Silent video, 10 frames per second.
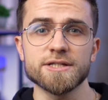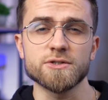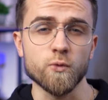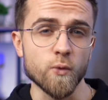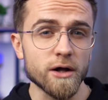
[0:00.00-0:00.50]
is
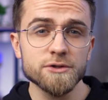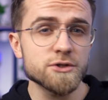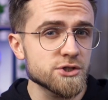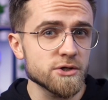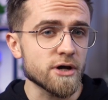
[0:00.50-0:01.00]
a wall
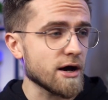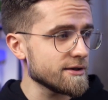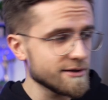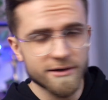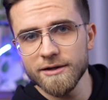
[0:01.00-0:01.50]
to shoot
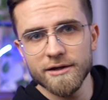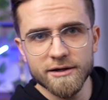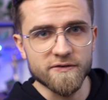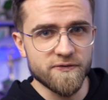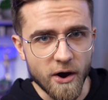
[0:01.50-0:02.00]
on,
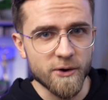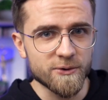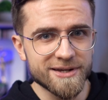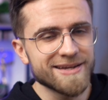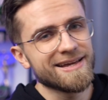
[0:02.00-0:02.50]
a
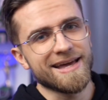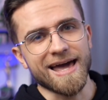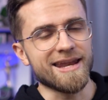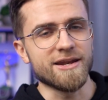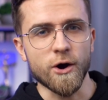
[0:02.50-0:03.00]
phone,
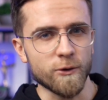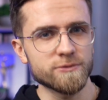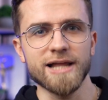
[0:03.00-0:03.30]
and an old